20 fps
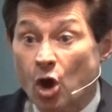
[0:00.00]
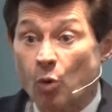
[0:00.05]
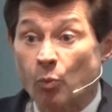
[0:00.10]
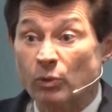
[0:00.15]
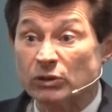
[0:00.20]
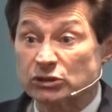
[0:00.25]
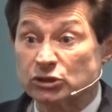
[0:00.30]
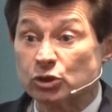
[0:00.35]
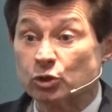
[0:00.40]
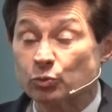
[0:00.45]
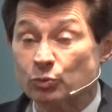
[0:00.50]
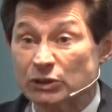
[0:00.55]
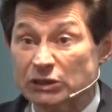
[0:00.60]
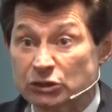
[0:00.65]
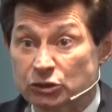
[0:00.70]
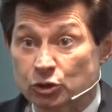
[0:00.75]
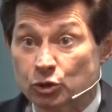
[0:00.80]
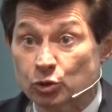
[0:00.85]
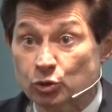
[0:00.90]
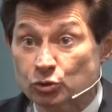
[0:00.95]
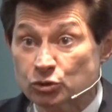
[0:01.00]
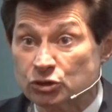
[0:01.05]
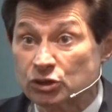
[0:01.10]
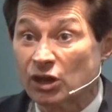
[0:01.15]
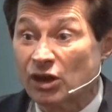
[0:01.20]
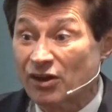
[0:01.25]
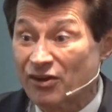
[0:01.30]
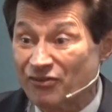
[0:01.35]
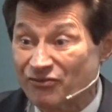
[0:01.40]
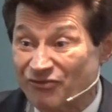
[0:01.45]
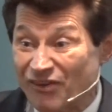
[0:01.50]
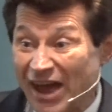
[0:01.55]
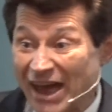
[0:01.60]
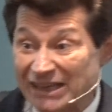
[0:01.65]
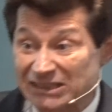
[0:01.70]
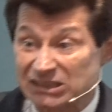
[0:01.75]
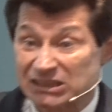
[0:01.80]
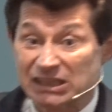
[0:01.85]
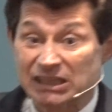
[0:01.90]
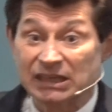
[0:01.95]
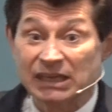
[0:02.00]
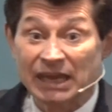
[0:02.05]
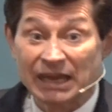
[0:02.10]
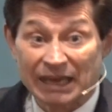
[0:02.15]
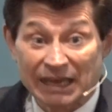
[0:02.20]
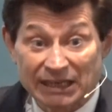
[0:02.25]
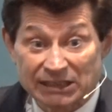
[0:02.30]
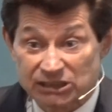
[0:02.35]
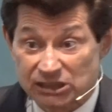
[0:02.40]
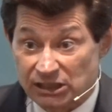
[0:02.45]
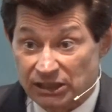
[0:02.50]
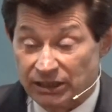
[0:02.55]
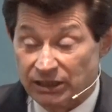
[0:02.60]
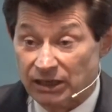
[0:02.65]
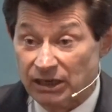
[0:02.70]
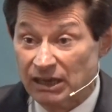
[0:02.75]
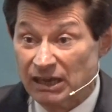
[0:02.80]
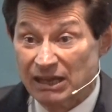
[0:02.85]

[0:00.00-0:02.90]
was to reduce fasting insulin.